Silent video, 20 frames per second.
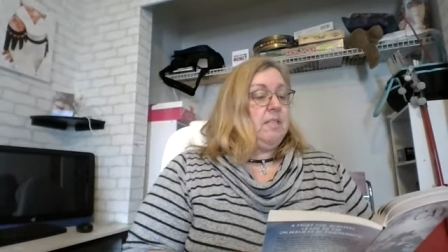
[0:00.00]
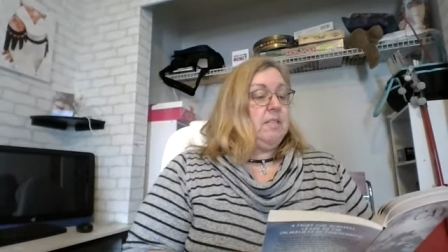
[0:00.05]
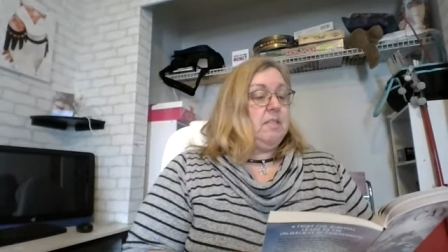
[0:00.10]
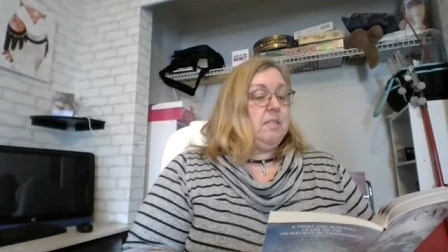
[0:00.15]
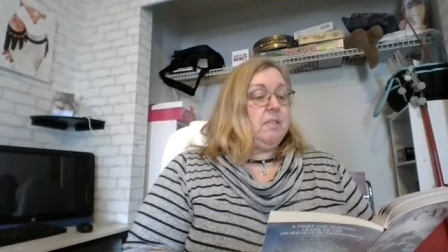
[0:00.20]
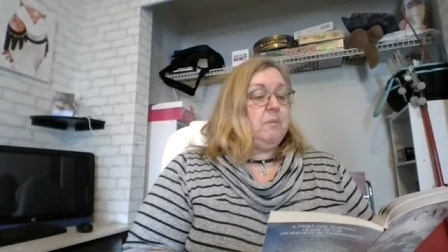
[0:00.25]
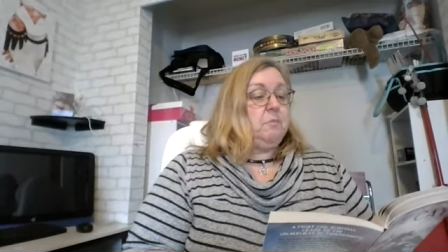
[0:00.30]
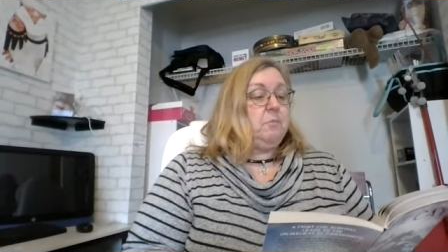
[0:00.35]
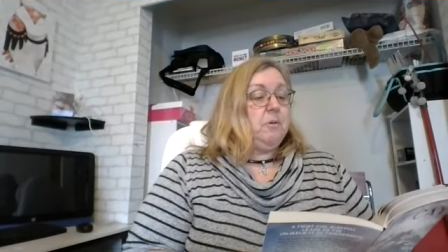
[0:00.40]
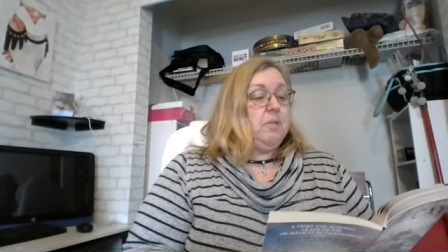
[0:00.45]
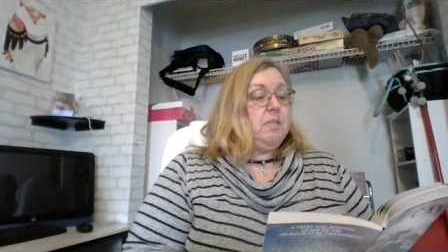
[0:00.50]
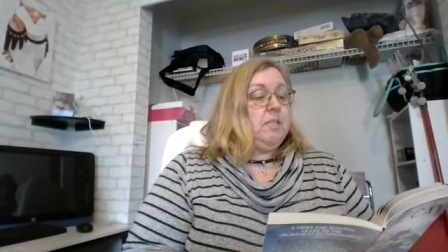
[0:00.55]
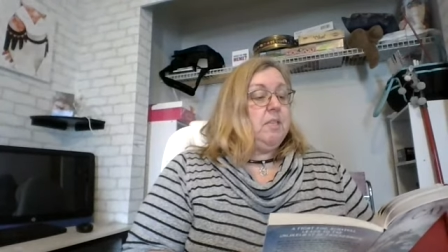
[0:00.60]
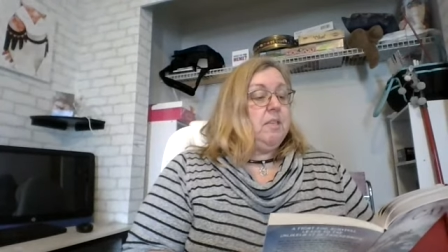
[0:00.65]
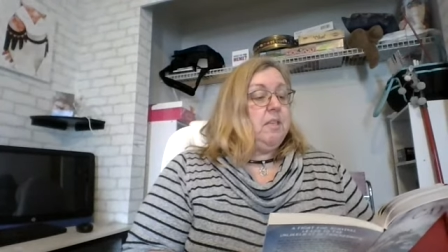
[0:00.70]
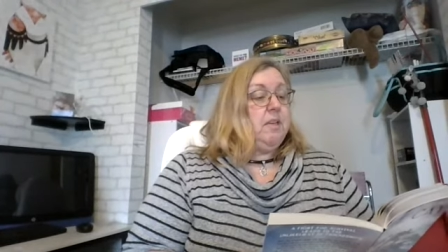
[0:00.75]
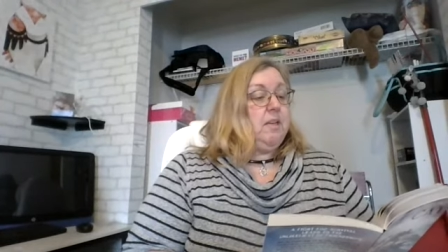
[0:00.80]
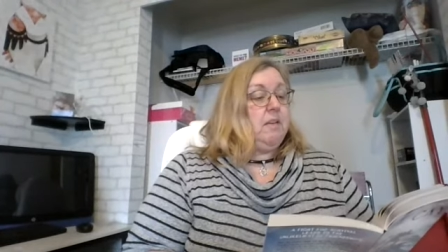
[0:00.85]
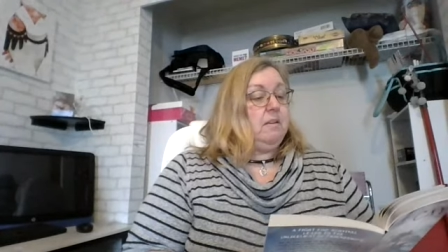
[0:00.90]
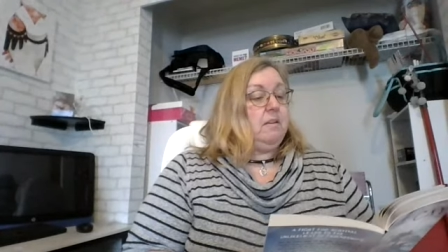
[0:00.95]
"'Tis a pretty
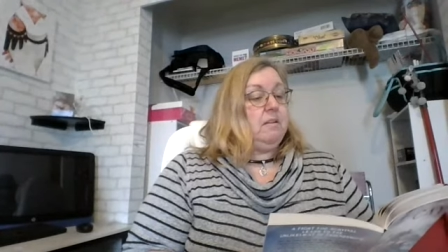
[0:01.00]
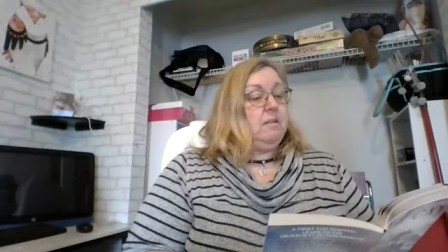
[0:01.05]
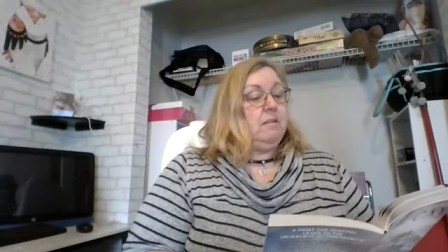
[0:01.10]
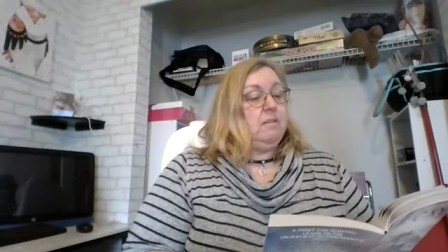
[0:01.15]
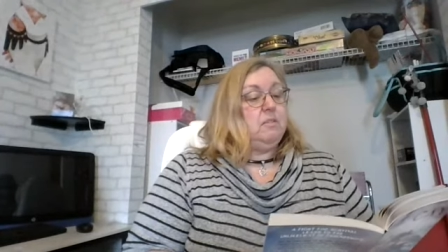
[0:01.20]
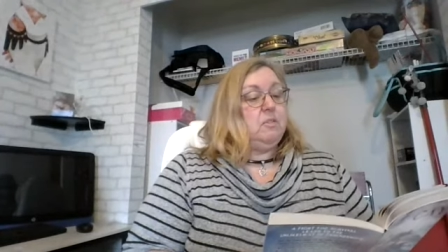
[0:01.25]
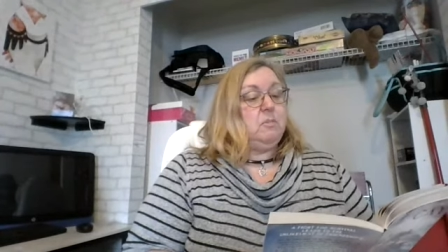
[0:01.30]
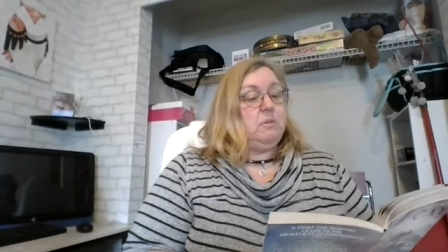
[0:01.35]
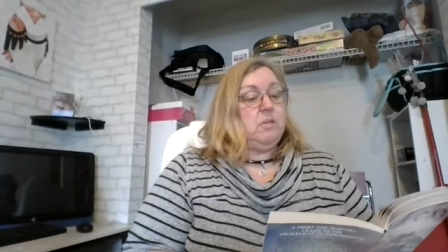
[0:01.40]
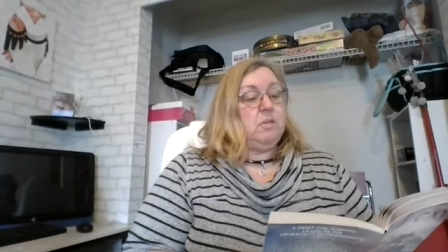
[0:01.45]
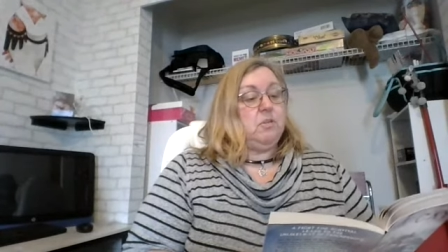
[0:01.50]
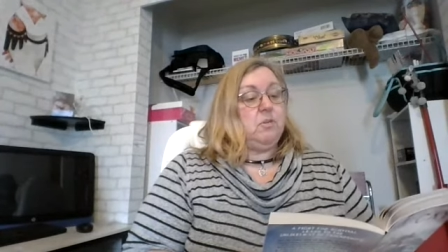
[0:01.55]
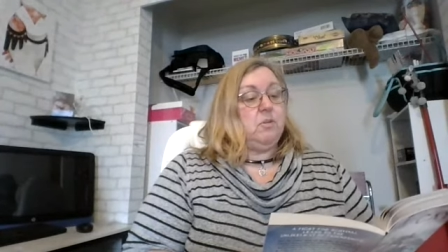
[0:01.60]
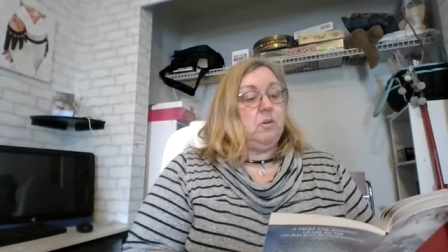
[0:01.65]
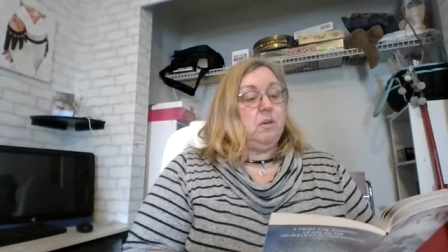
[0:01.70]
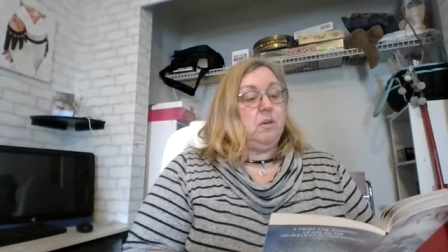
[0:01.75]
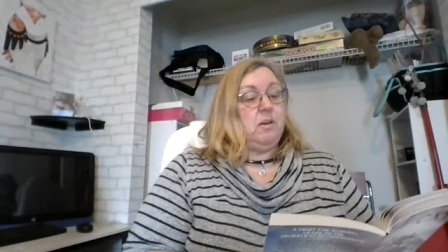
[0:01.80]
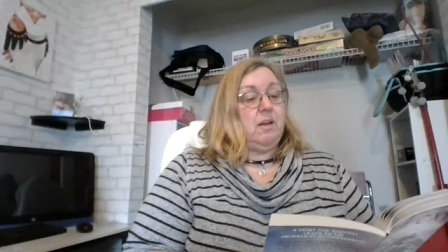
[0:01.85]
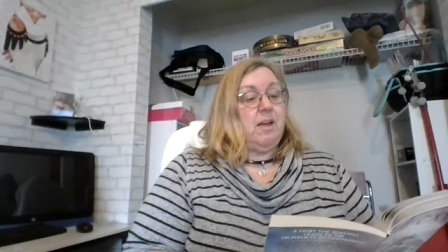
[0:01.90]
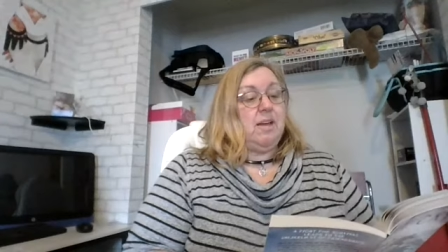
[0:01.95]
thing, to be sure.